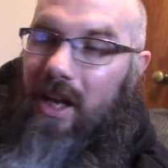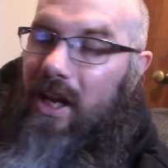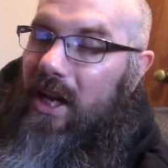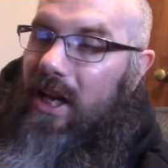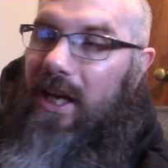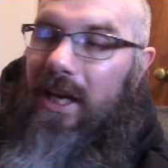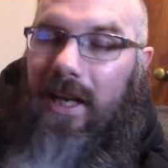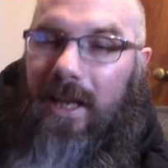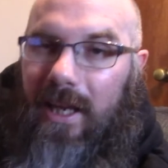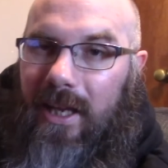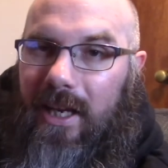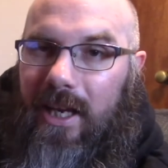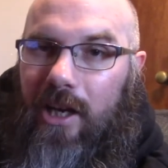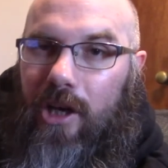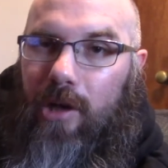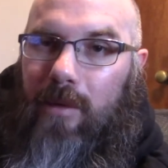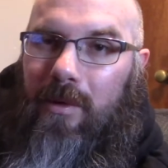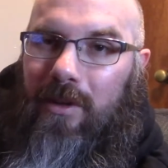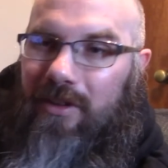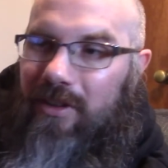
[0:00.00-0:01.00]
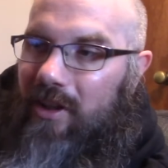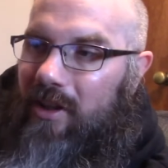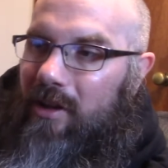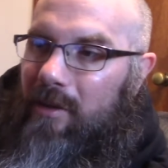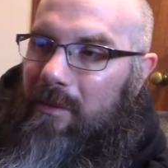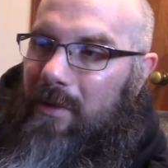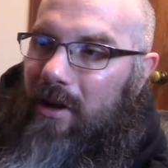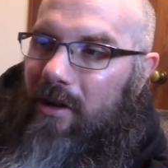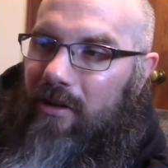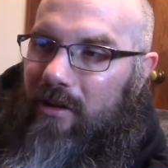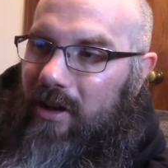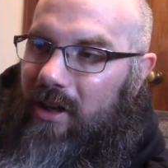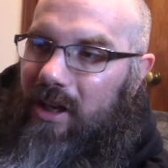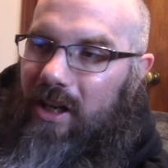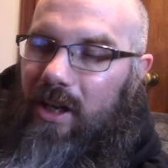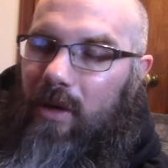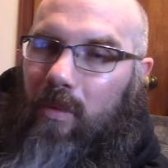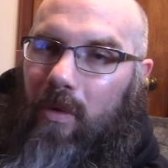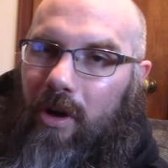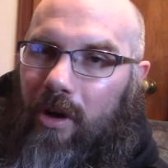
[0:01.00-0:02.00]
He'd like hear them outside on the balcony,
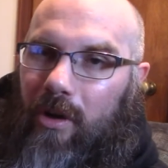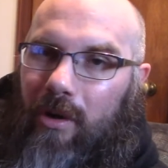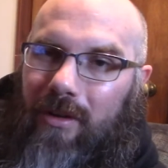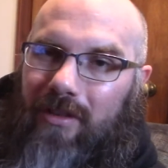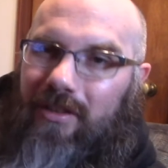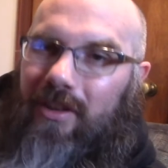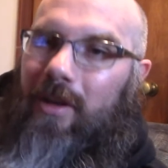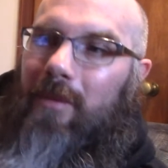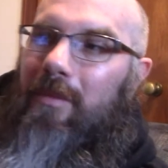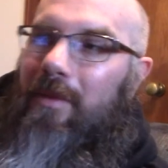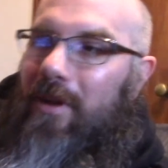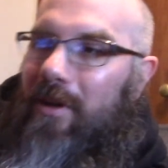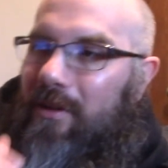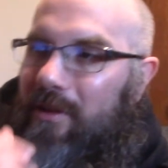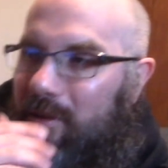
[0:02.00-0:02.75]
he'd want to go outside and play with